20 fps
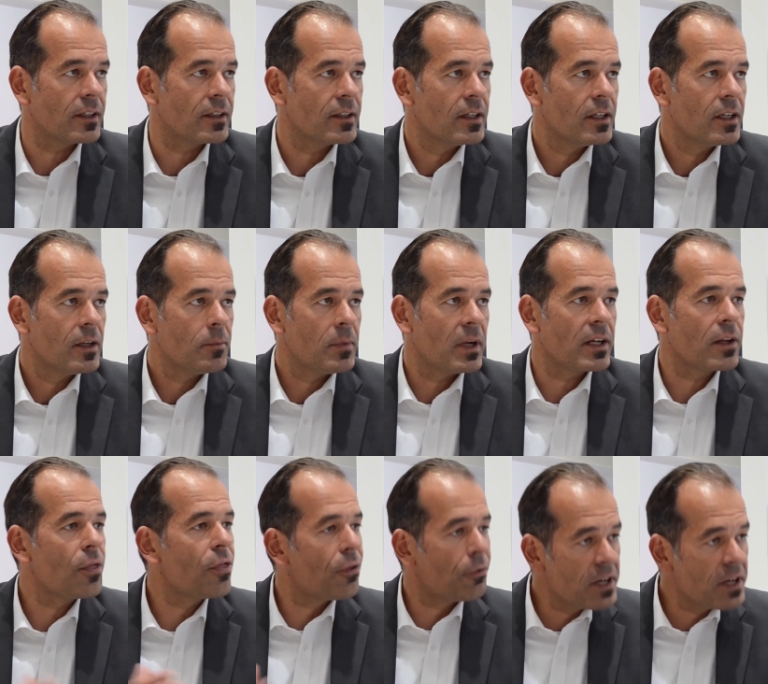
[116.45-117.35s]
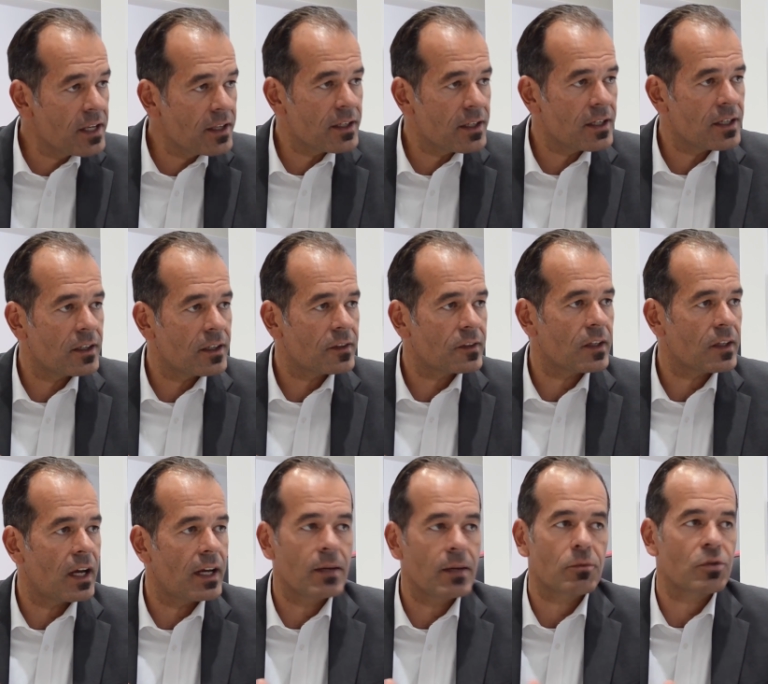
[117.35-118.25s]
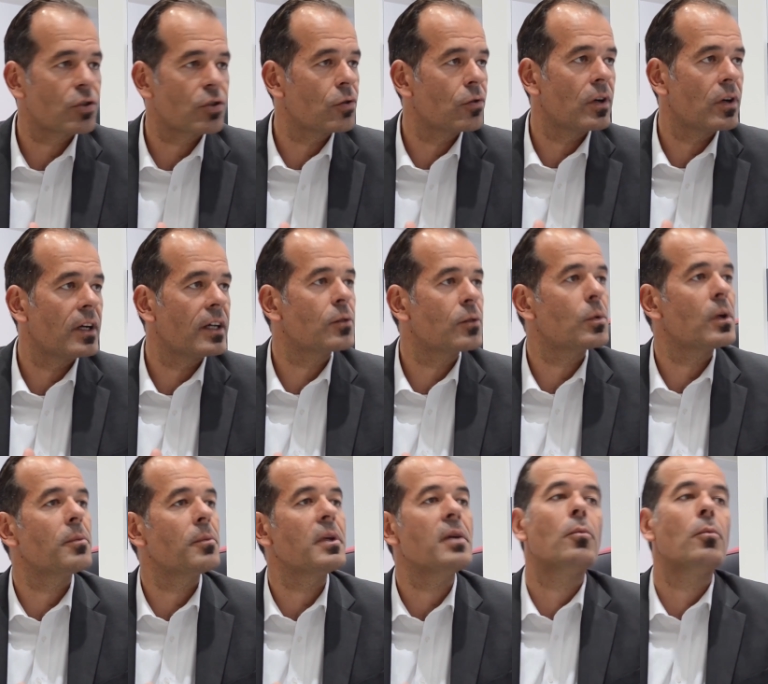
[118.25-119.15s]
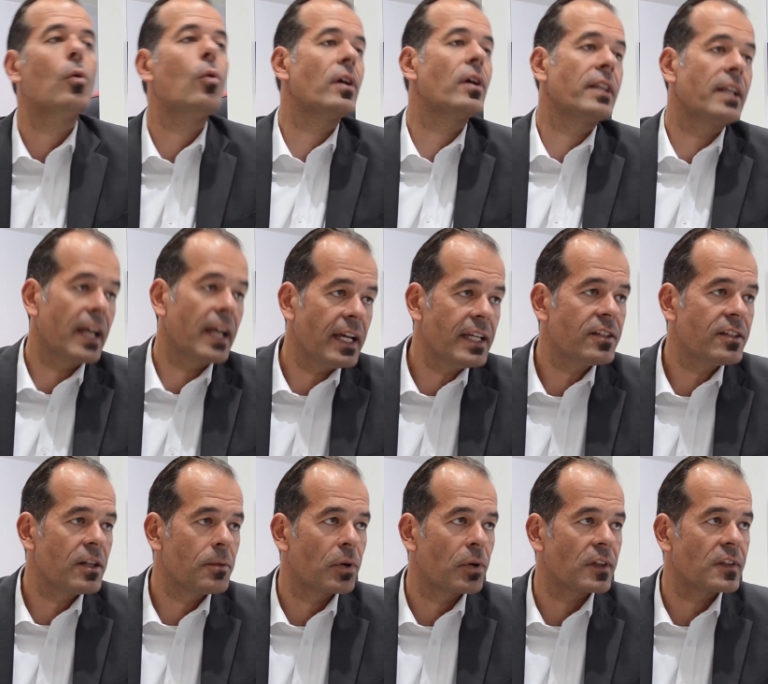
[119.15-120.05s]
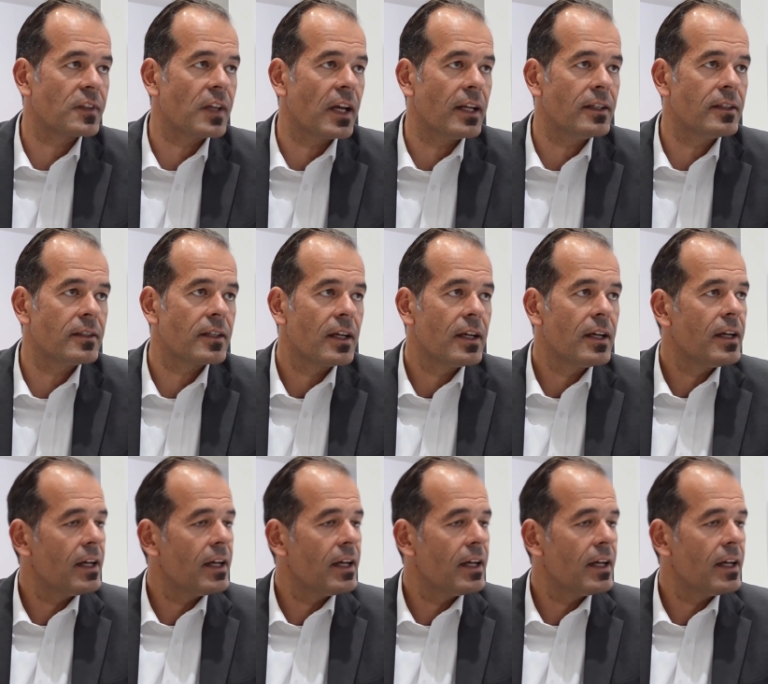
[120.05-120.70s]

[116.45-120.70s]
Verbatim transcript: Mm -hmm. But in three years, I am sure it will be more than 80%.